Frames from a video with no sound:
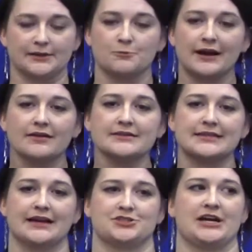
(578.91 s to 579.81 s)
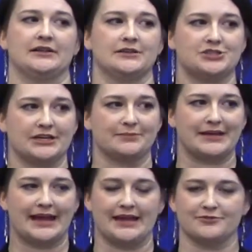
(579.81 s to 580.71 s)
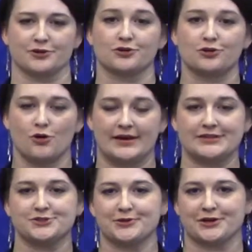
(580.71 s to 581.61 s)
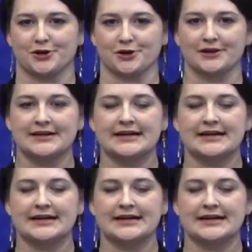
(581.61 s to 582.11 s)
Where is that challenging behavior going to occur?